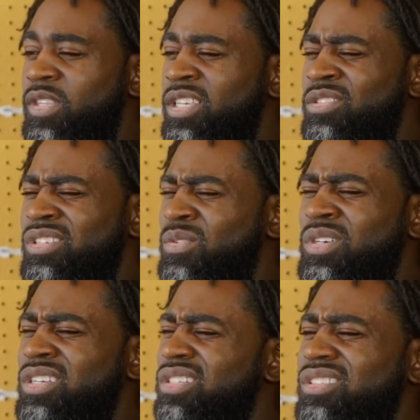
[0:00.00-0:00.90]
And he's like,
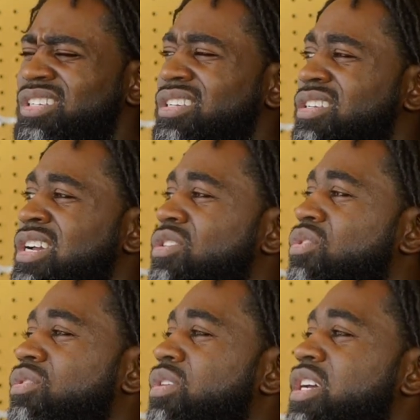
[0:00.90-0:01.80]
what? He's like, how you
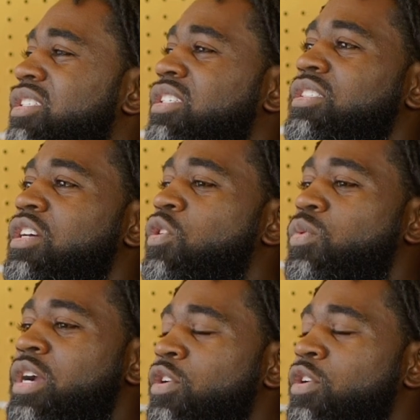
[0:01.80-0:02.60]
gonna do that? That's not gonna work.